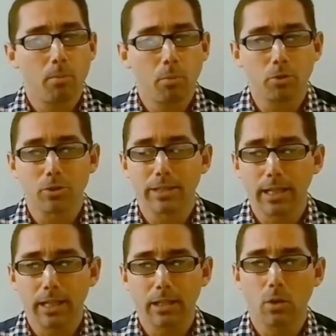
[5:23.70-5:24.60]

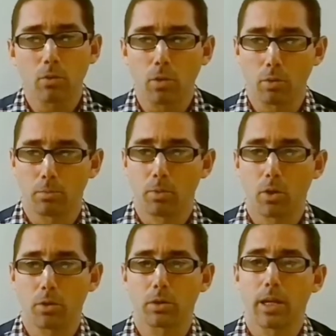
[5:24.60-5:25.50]
versatility of our
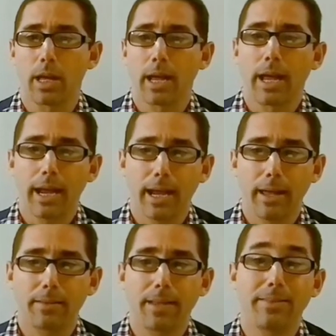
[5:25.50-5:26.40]
product,
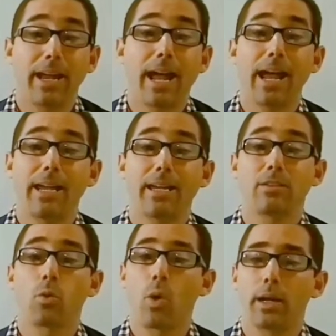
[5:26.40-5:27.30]
and the
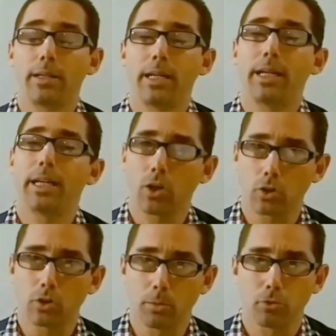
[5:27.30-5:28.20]
highest quality in
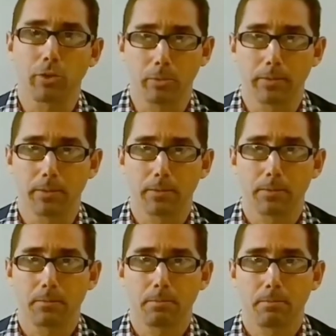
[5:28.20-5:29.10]
customer services.